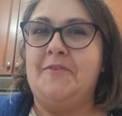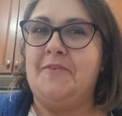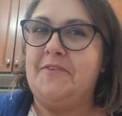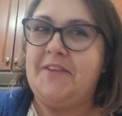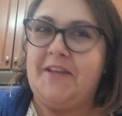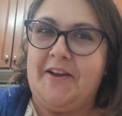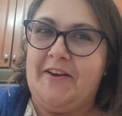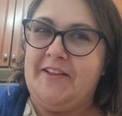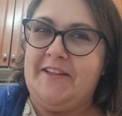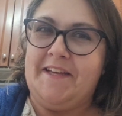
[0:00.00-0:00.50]

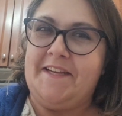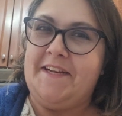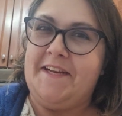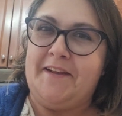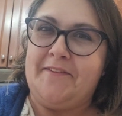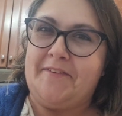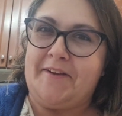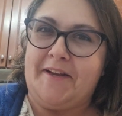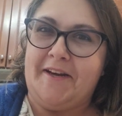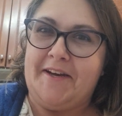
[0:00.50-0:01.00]
North Carolina
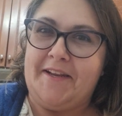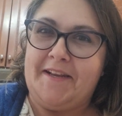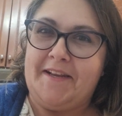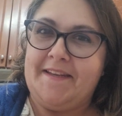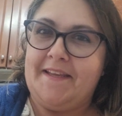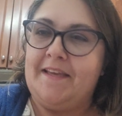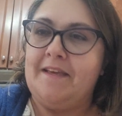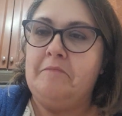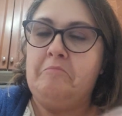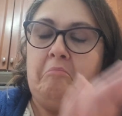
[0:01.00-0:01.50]
never got
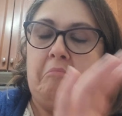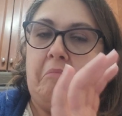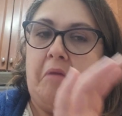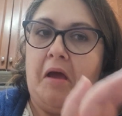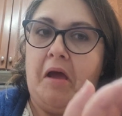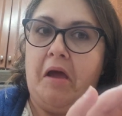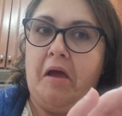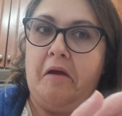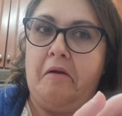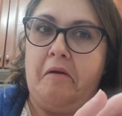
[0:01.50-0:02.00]
any.
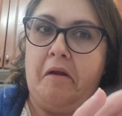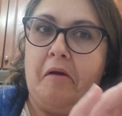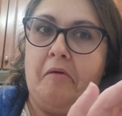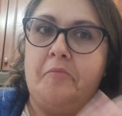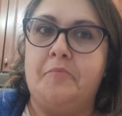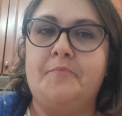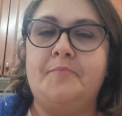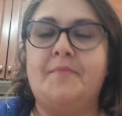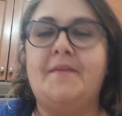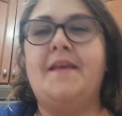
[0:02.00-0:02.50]
I don't know.
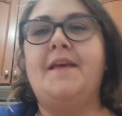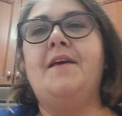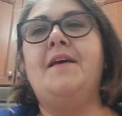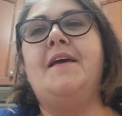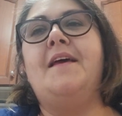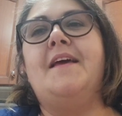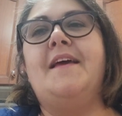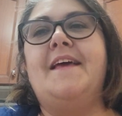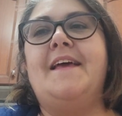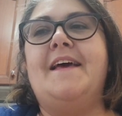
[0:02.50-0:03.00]

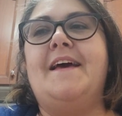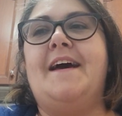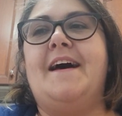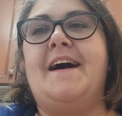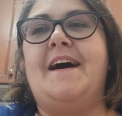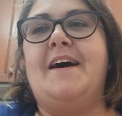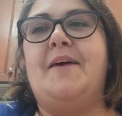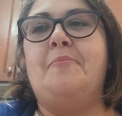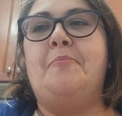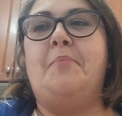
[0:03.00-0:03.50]

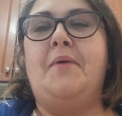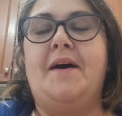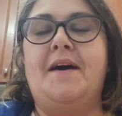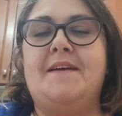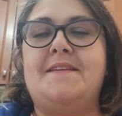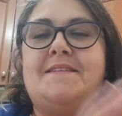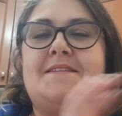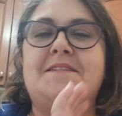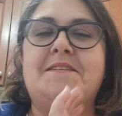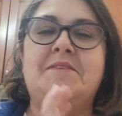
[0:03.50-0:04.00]
Uh,
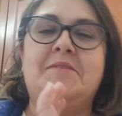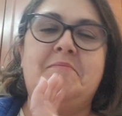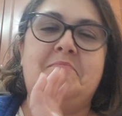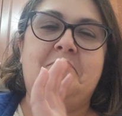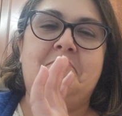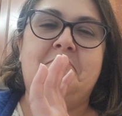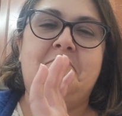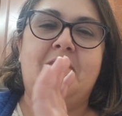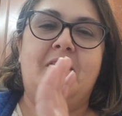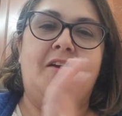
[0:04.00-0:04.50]
but
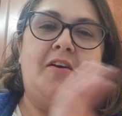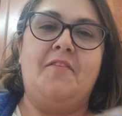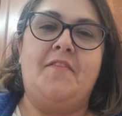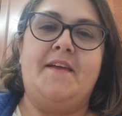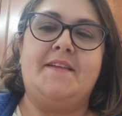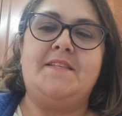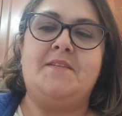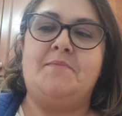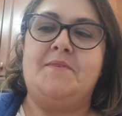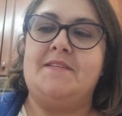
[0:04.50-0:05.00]
all
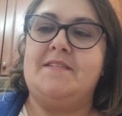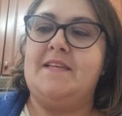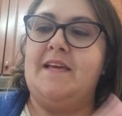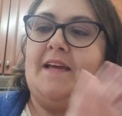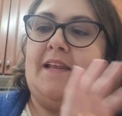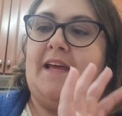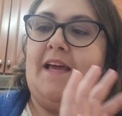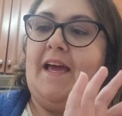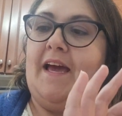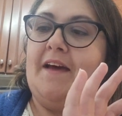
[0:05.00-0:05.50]
that to be
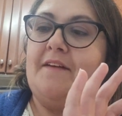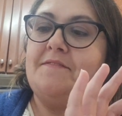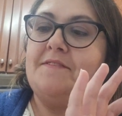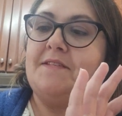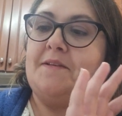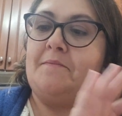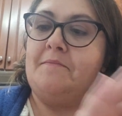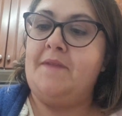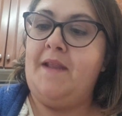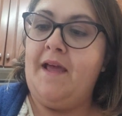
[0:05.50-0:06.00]
said, I have
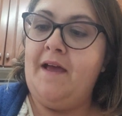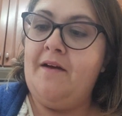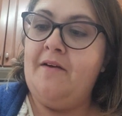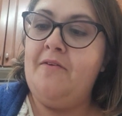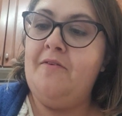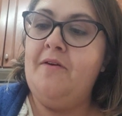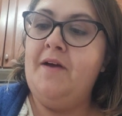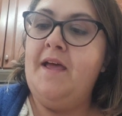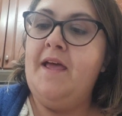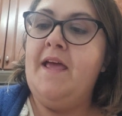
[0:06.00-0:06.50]
some
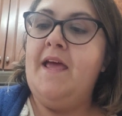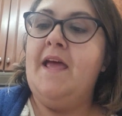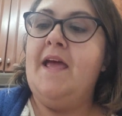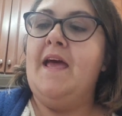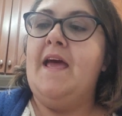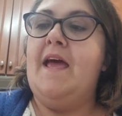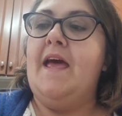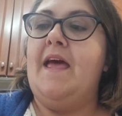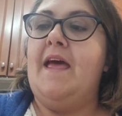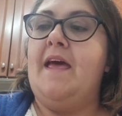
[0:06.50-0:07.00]
now.
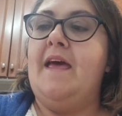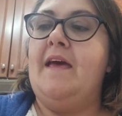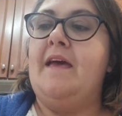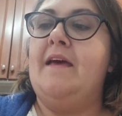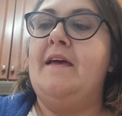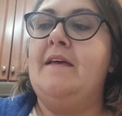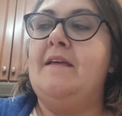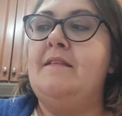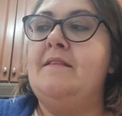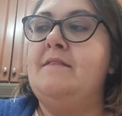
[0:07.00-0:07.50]

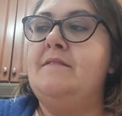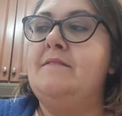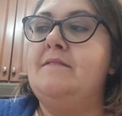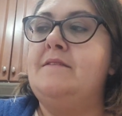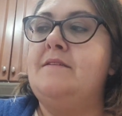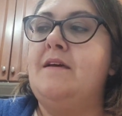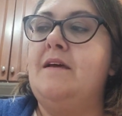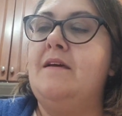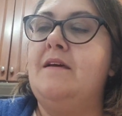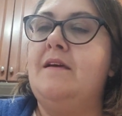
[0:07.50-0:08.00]
And
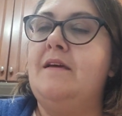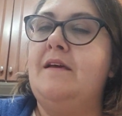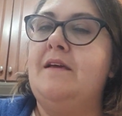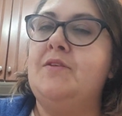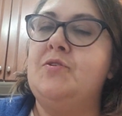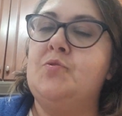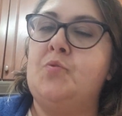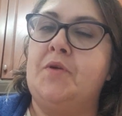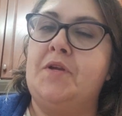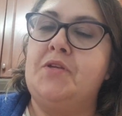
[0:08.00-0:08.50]

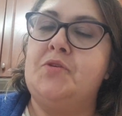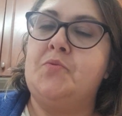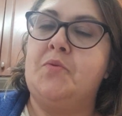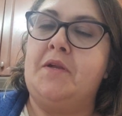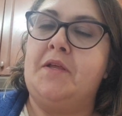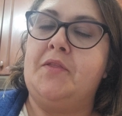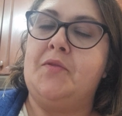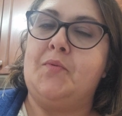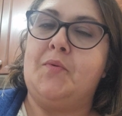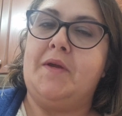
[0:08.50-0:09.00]
in
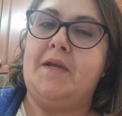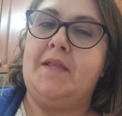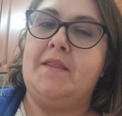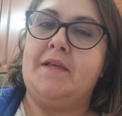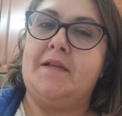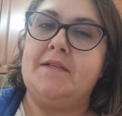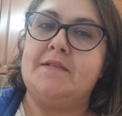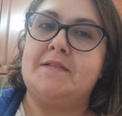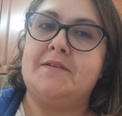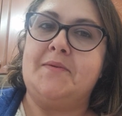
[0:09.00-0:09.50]
2023,
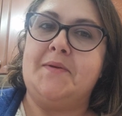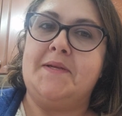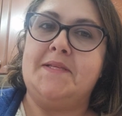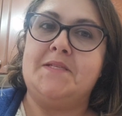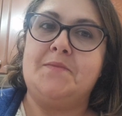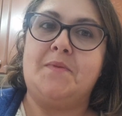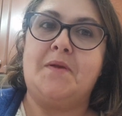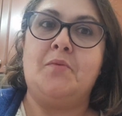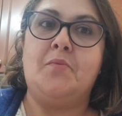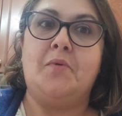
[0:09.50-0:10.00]
that is going
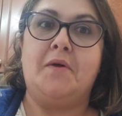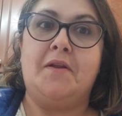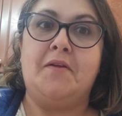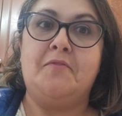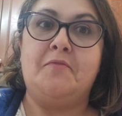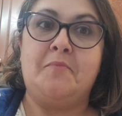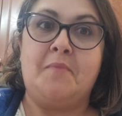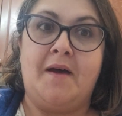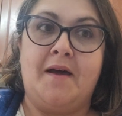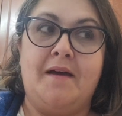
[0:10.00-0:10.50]
to be one
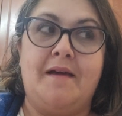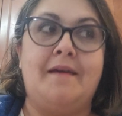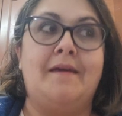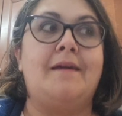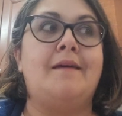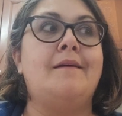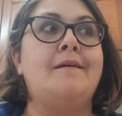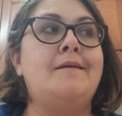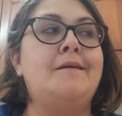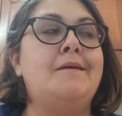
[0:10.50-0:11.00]
of
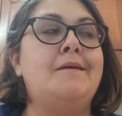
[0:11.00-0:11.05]
my